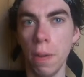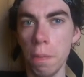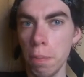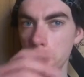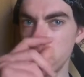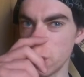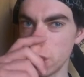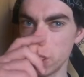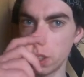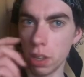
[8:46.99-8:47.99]
But
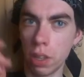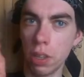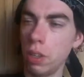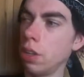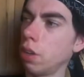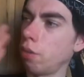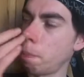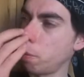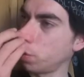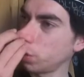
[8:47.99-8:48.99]
the
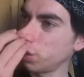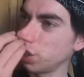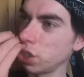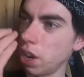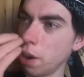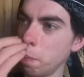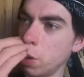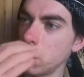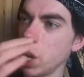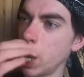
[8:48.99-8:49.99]
reporters are
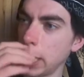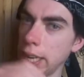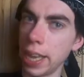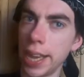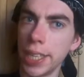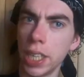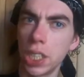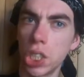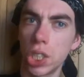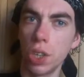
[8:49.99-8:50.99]
most likely
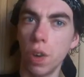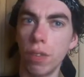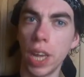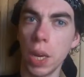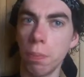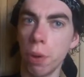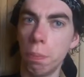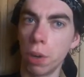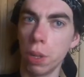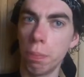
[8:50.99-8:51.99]
addicts of animal
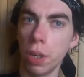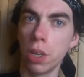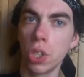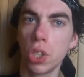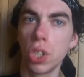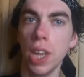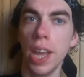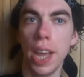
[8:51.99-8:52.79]
body parts.